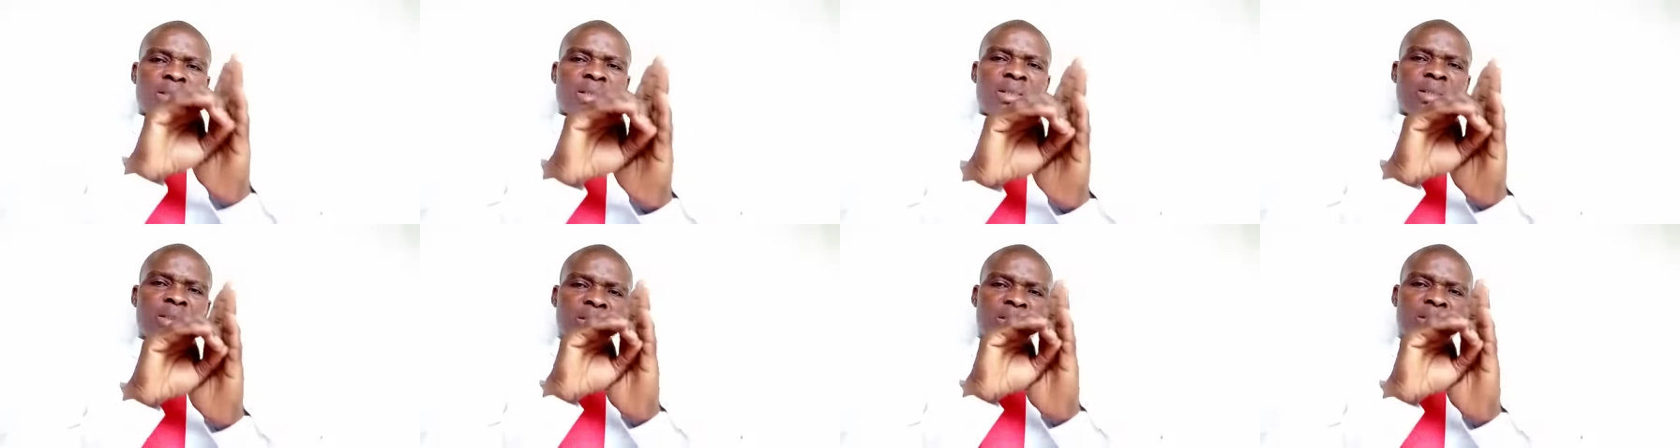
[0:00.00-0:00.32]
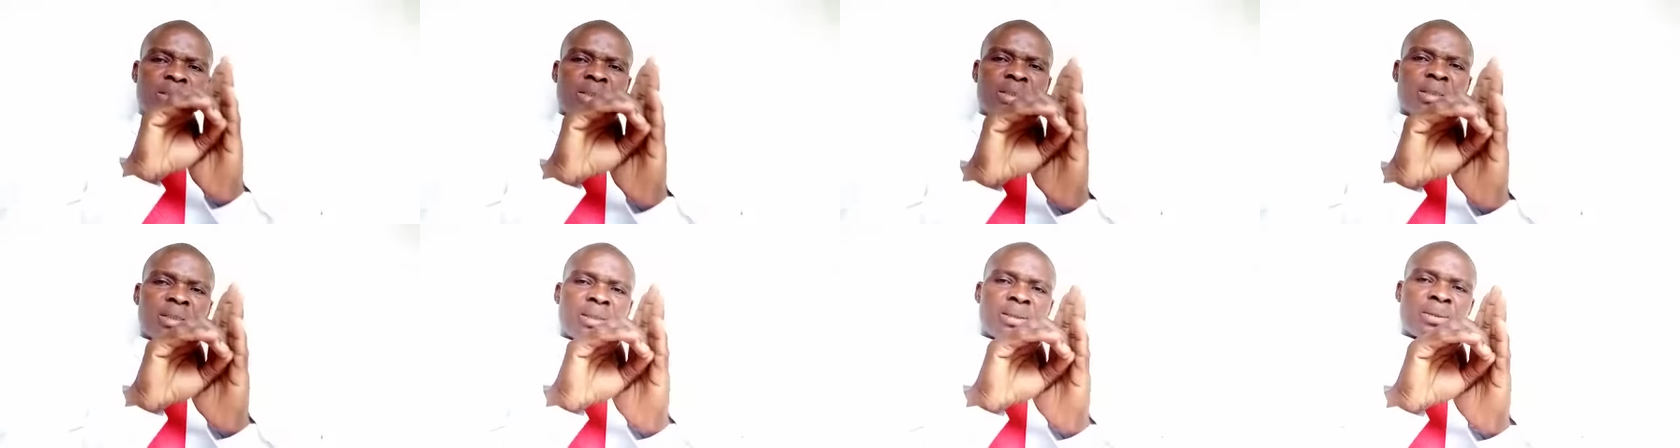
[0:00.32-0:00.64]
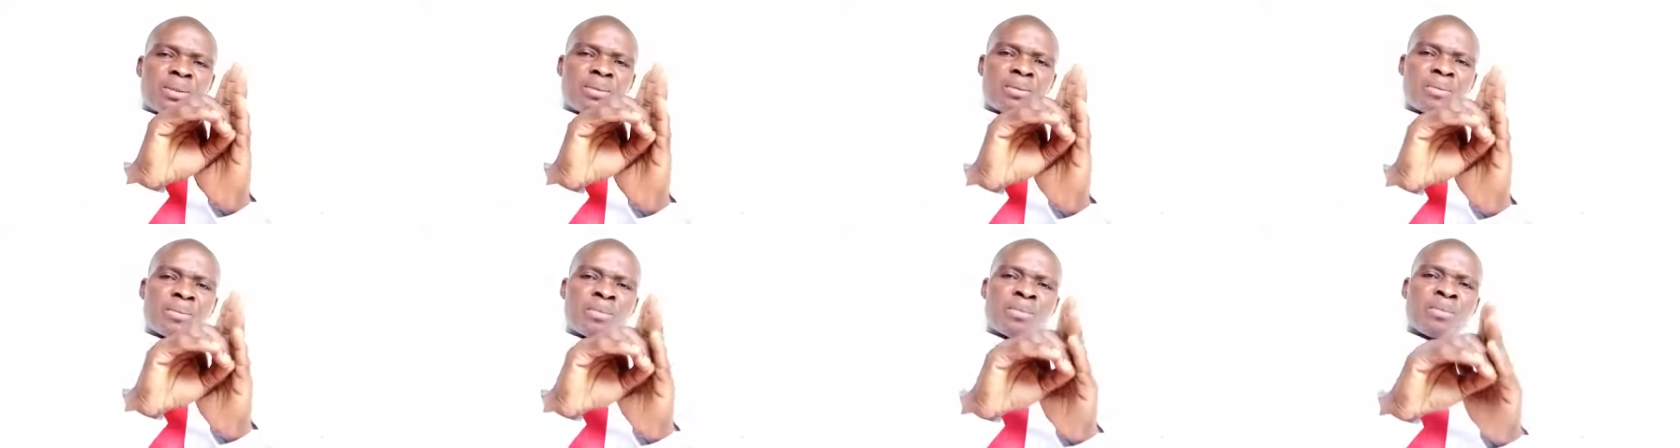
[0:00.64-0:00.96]
my
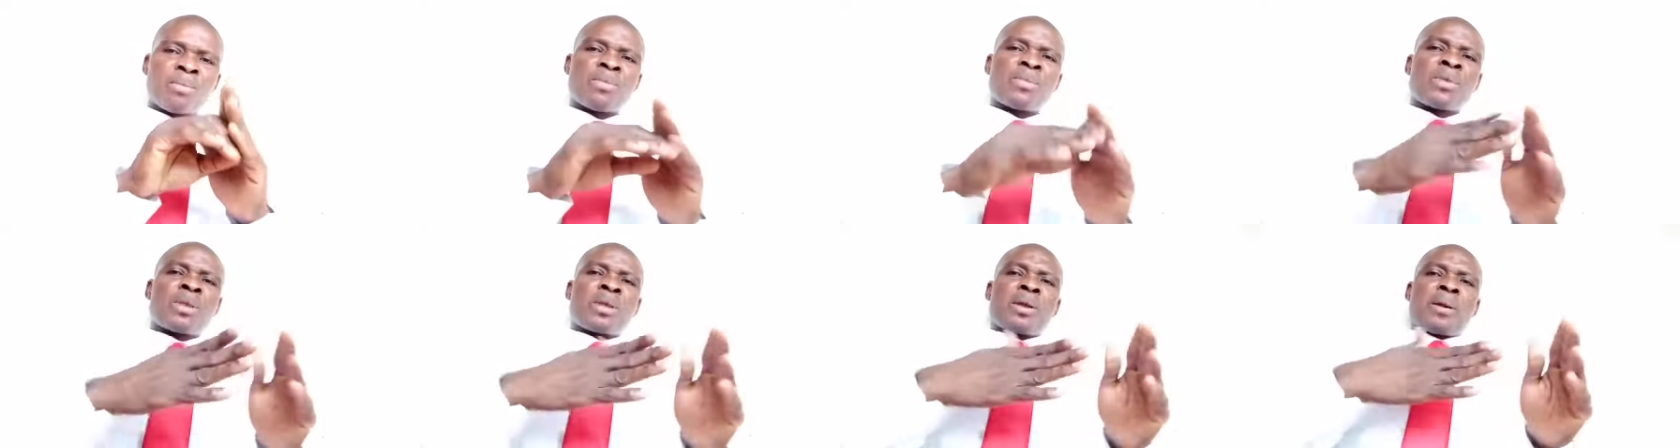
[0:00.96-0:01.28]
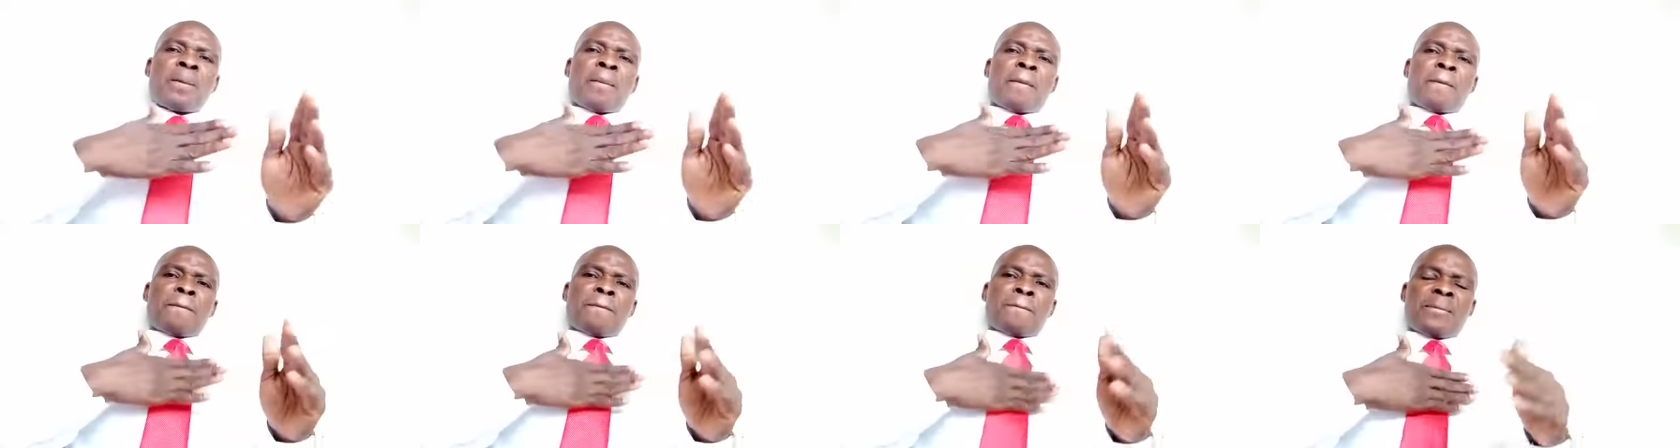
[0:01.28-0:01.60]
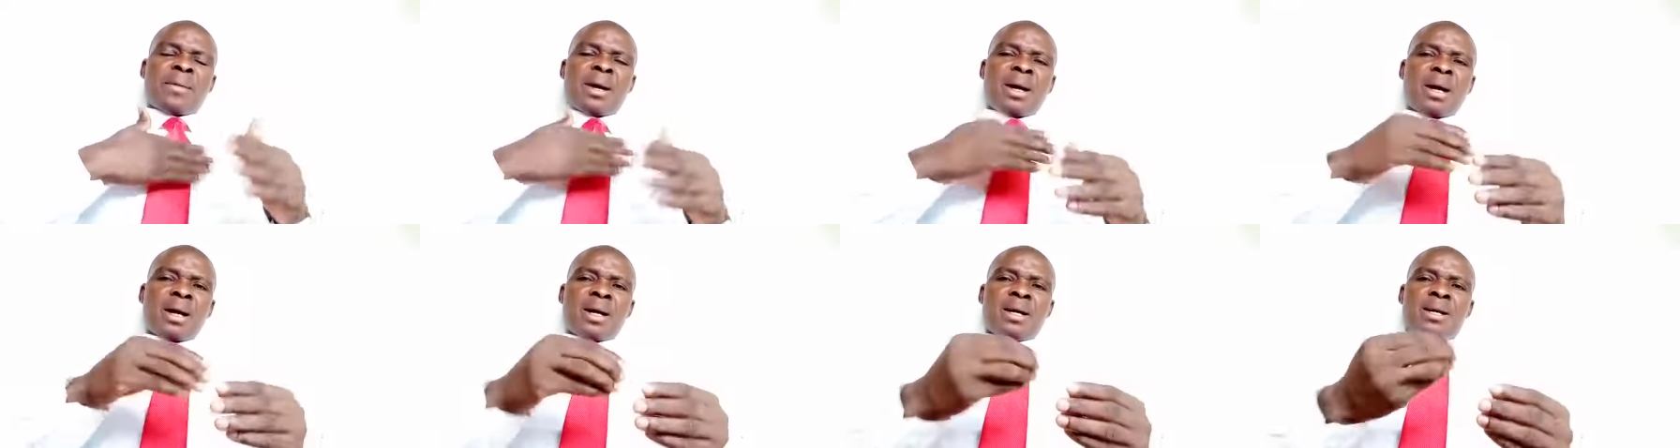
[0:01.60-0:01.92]
lunch has been
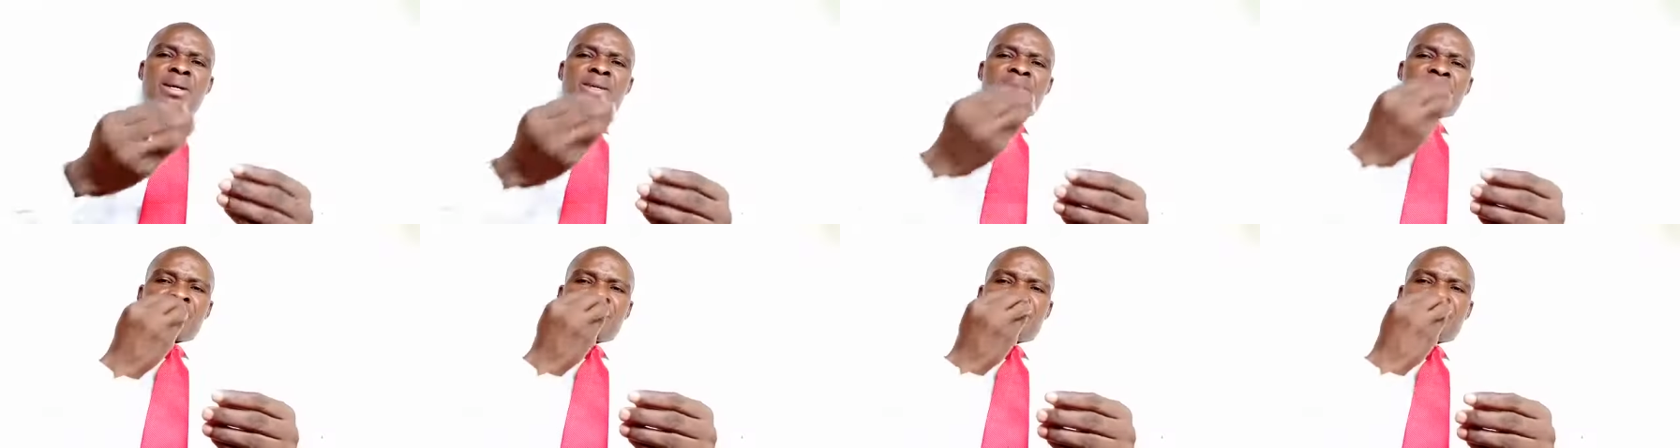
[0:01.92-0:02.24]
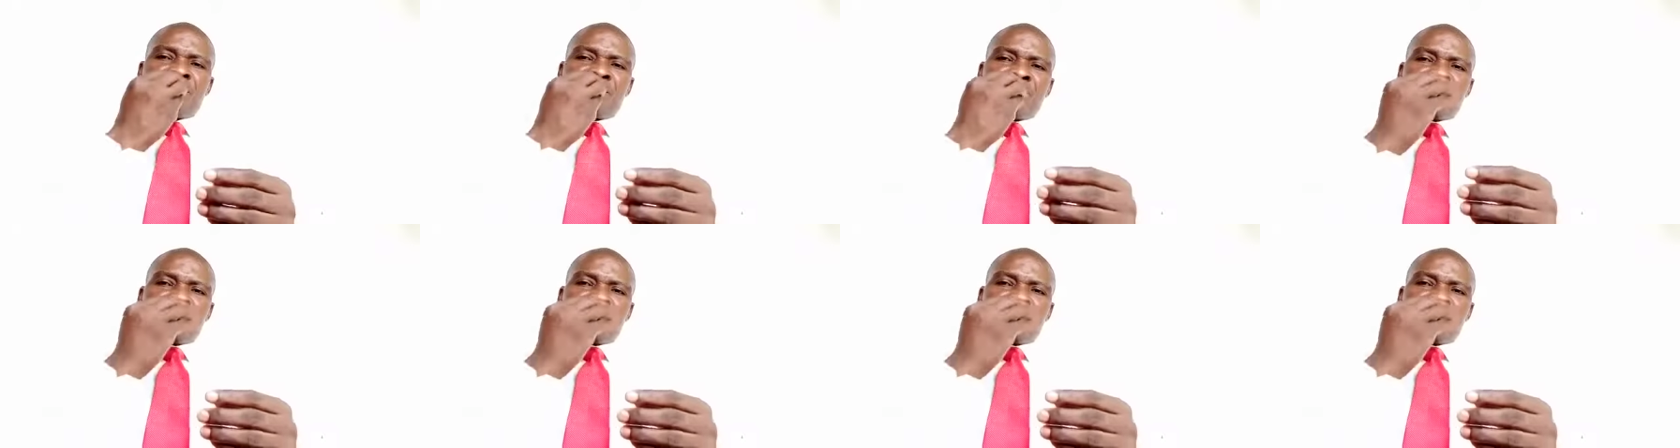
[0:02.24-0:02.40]
eaten,